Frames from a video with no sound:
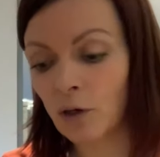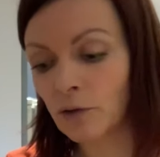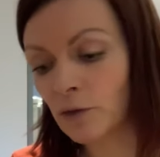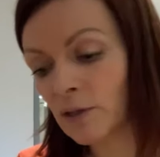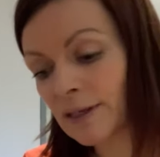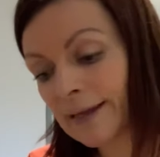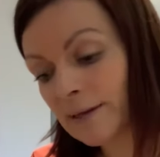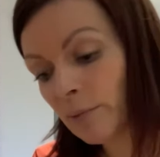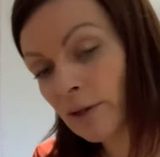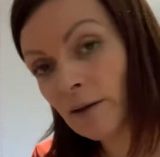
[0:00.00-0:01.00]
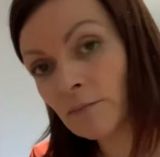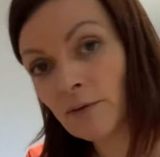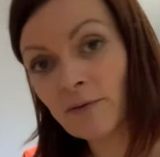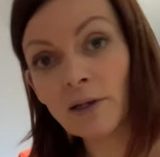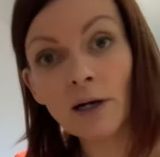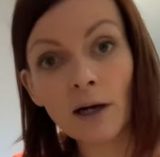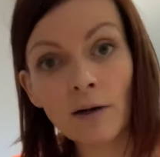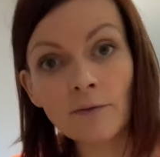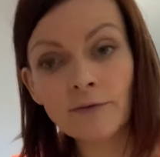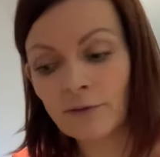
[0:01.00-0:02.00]
you could label it with
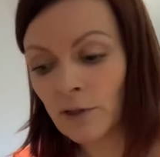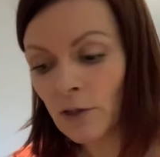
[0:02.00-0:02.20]
love,